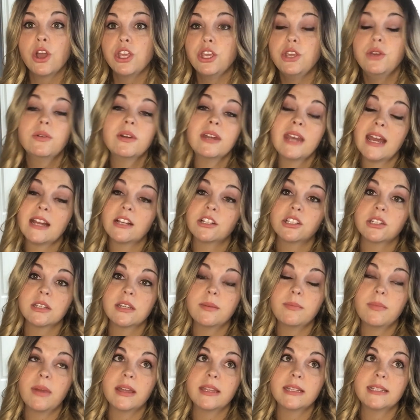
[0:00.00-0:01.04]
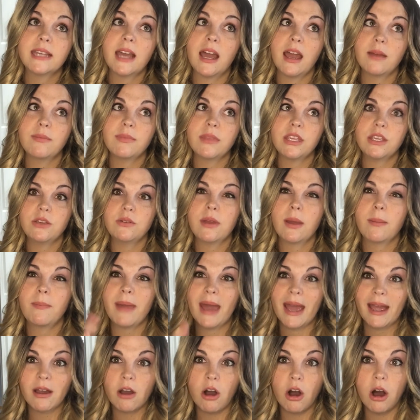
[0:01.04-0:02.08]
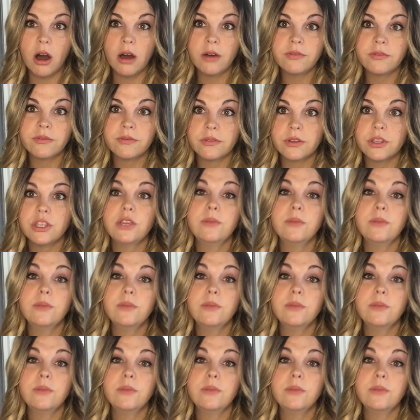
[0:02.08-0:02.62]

You can actually, by the time that you get back off,